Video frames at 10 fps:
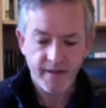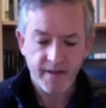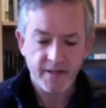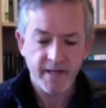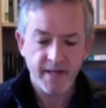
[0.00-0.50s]

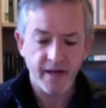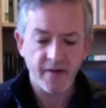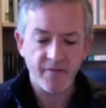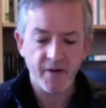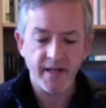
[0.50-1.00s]
so again,
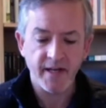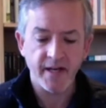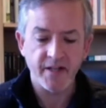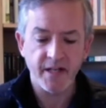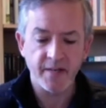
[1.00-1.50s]
I've written down
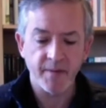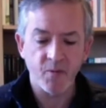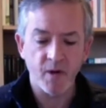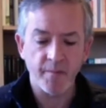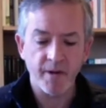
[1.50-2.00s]
here as tip
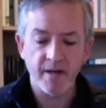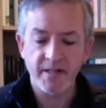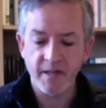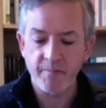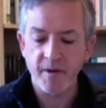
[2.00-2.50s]
number one,
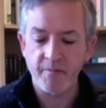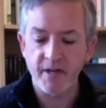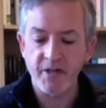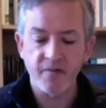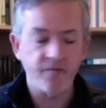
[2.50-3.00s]
planting and
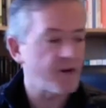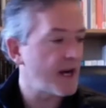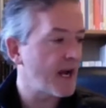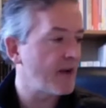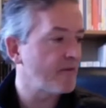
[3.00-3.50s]
preparation of right
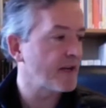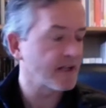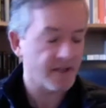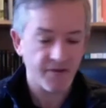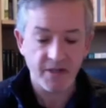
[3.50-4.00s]
hand
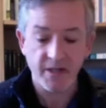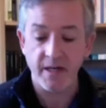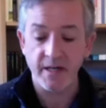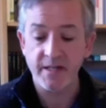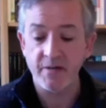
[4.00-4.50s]
fingers at the
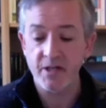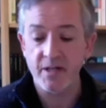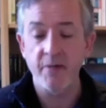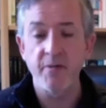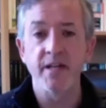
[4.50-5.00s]
start. So just
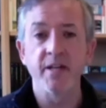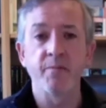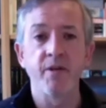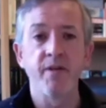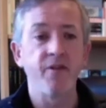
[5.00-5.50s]
like we did in the
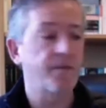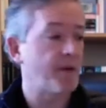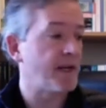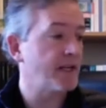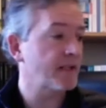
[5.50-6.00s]
previous
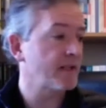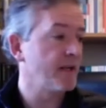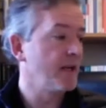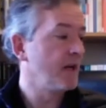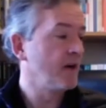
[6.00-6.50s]
piece,
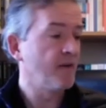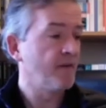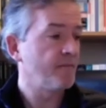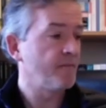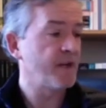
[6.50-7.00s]

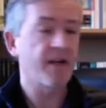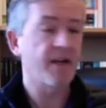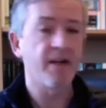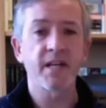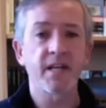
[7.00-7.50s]
we get
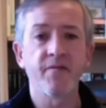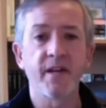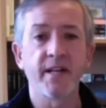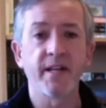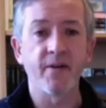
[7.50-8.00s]
our second
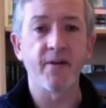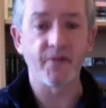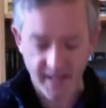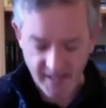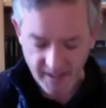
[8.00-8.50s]
finger down on the
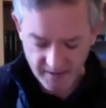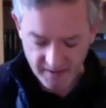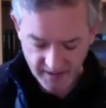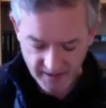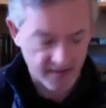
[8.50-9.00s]
E in,
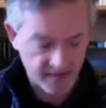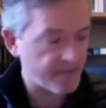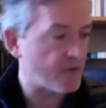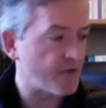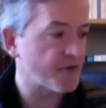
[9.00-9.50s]
in the
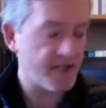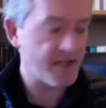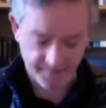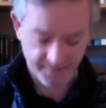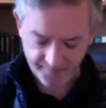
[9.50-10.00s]
fourth
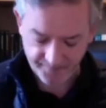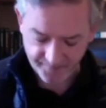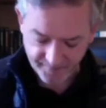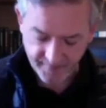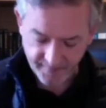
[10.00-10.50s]
string,
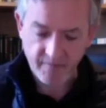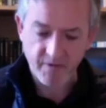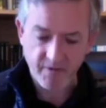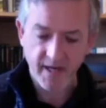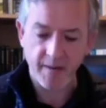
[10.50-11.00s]

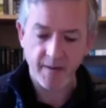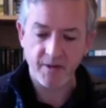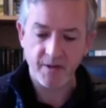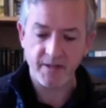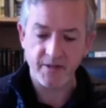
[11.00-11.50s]
right hand
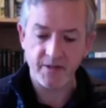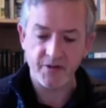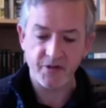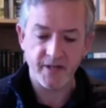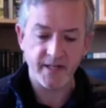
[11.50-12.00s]
planted on the
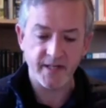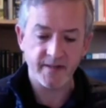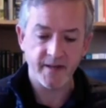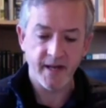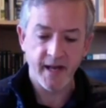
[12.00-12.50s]
strings,
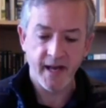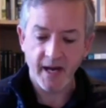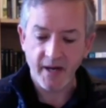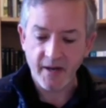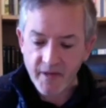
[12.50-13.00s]

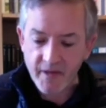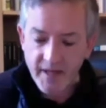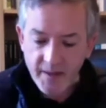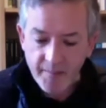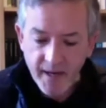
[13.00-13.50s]
and I've written
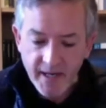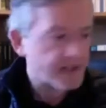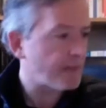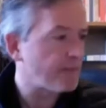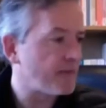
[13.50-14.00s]
here bass,
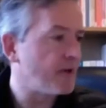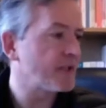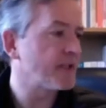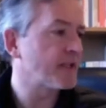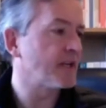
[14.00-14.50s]
thumb notes,
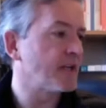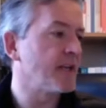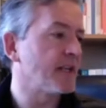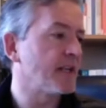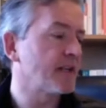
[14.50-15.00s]
etc.
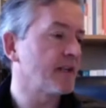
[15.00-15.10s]
Yes. So